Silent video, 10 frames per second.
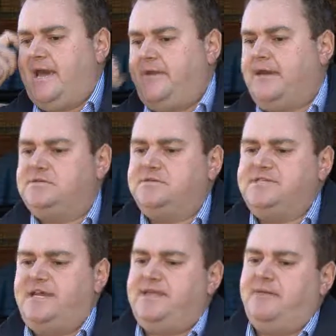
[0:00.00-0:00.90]
he goes on
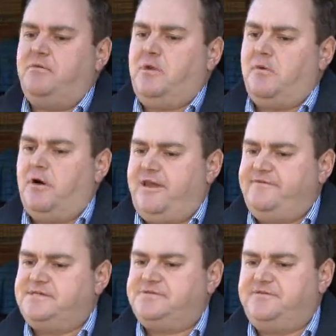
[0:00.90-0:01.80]
Saturday, but we might
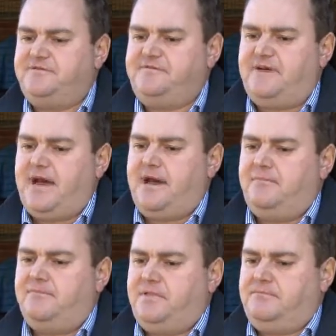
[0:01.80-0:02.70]
even sort of,
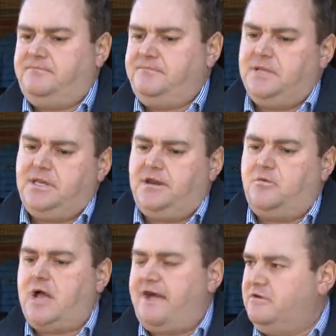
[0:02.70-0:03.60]

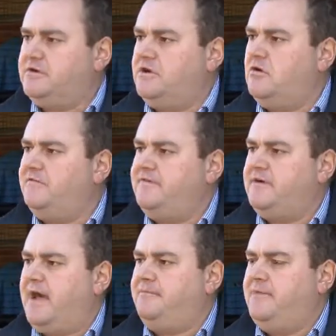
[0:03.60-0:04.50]
we'll have a look at the
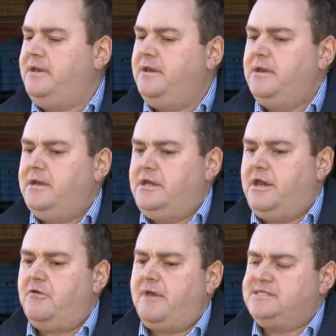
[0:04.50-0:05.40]
Caulfield Cup, but, you
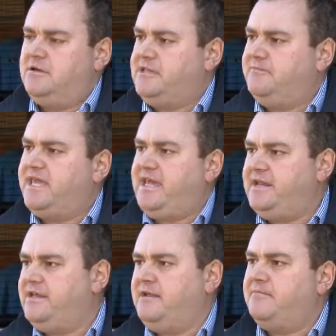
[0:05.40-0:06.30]
know, a race like the
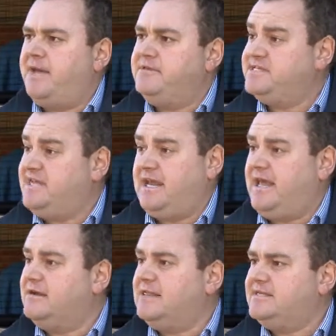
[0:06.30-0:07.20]
McKinnon and maybe the
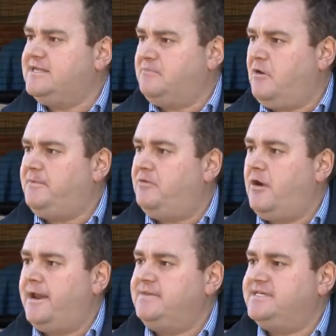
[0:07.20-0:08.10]
Sandown Classic might be
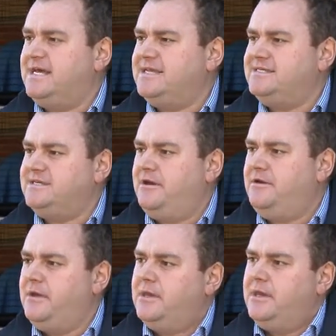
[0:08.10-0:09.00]
right up his alley,
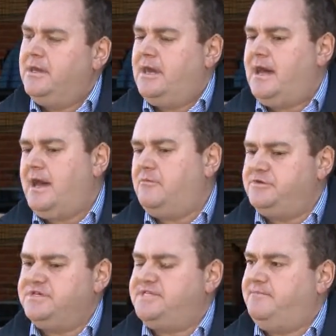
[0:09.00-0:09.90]
so
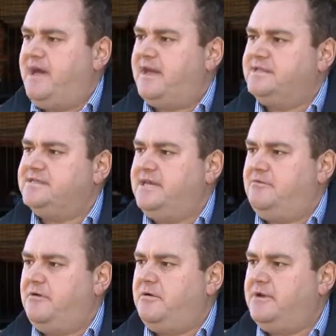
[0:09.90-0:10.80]
we'll just sit back and see
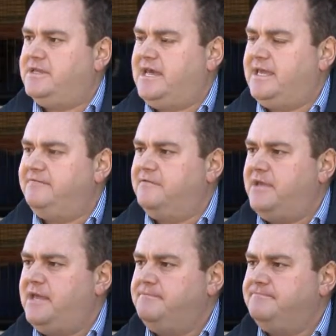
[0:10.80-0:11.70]
where we want to take him from there.